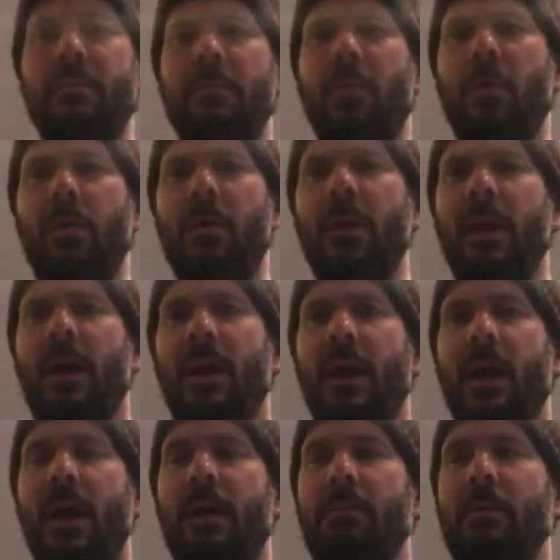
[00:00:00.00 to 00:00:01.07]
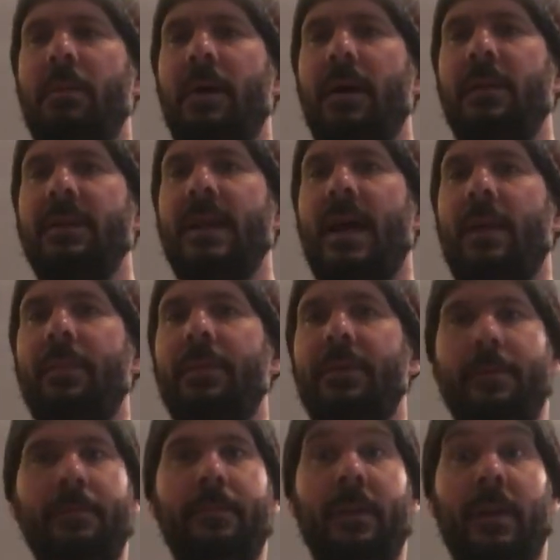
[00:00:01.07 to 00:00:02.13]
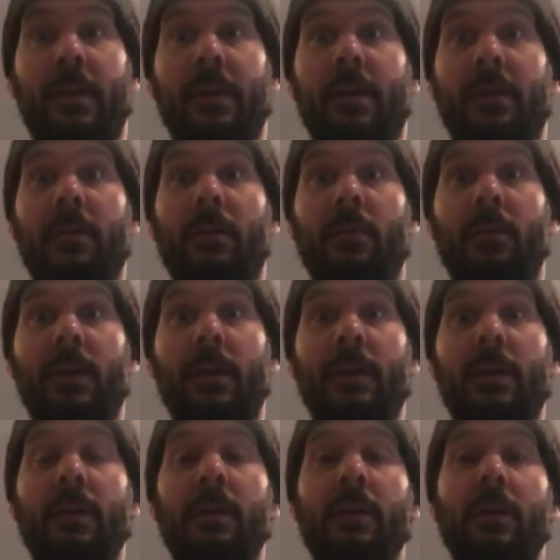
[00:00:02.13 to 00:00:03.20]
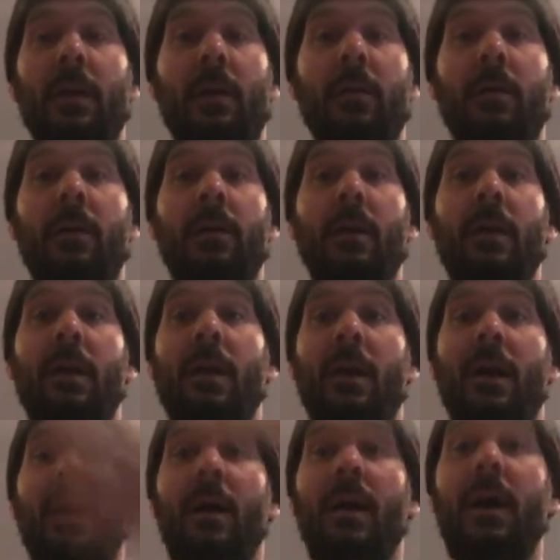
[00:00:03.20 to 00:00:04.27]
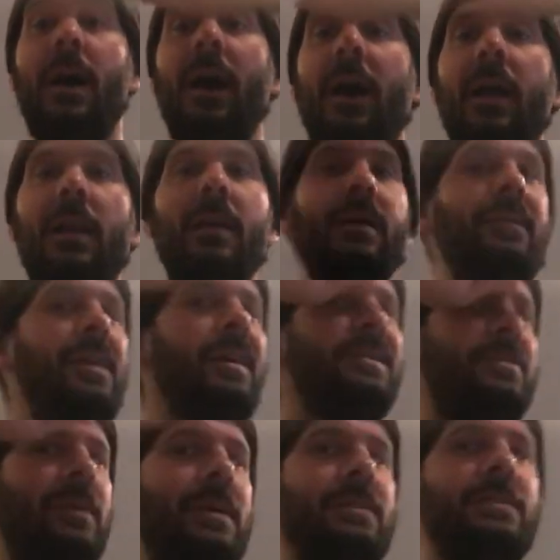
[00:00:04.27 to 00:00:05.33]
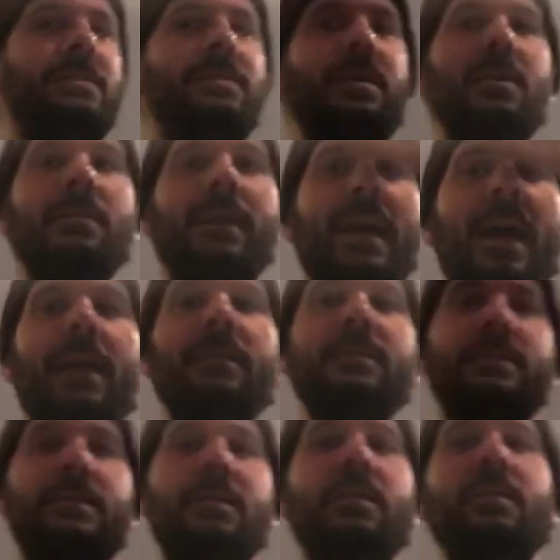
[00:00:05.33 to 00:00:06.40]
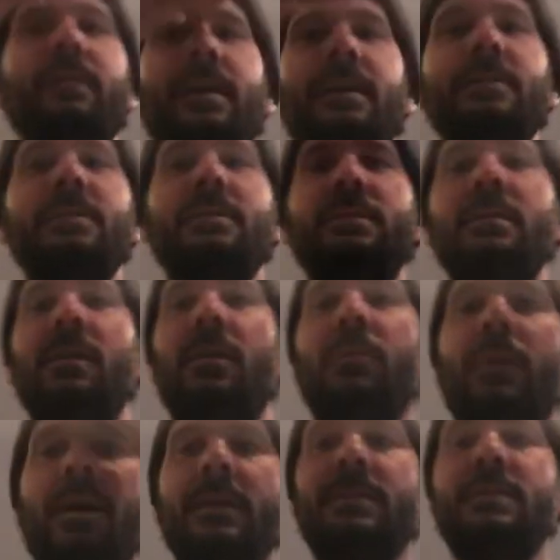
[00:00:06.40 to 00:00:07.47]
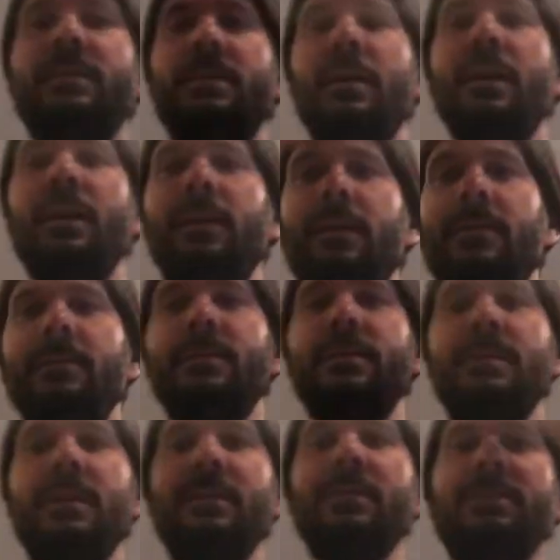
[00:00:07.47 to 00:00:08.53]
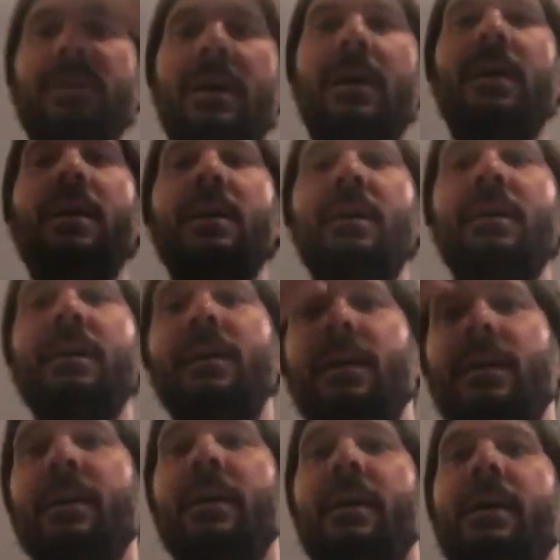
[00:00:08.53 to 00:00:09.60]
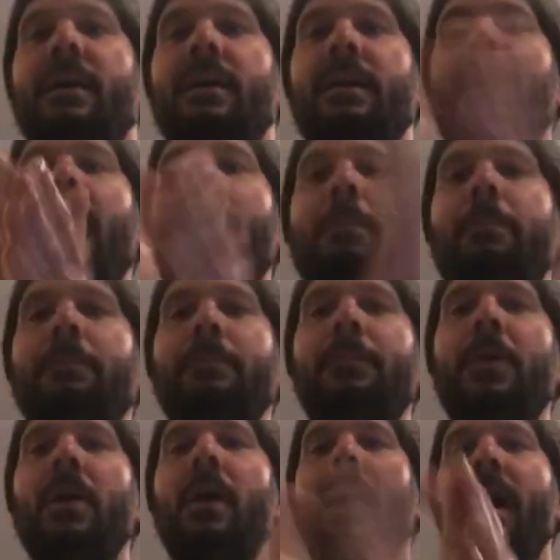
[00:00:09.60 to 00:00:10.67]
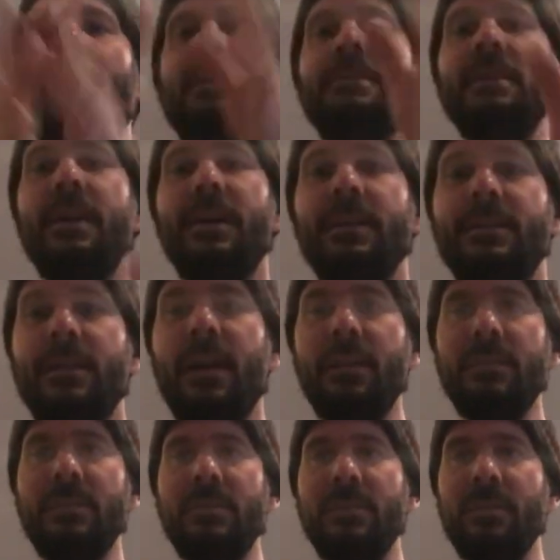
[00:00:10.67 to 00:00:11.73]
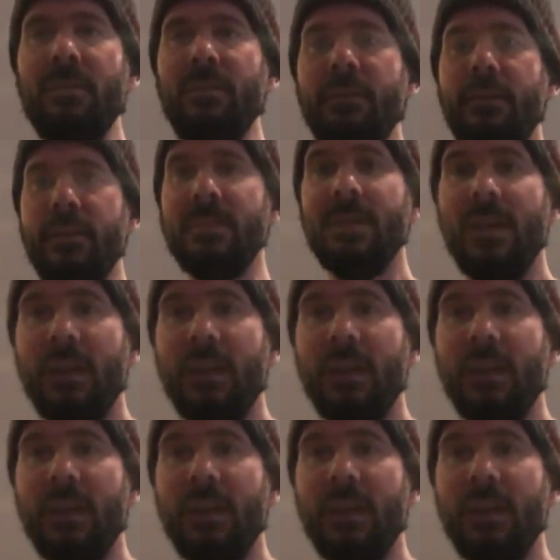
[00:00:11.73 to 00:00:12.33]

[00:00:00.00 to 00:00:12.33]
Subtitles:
more. How about the dap? Here we go. Oliver Twist, you can't do this, so what's the use in trying? Clap your hands, touch your knees,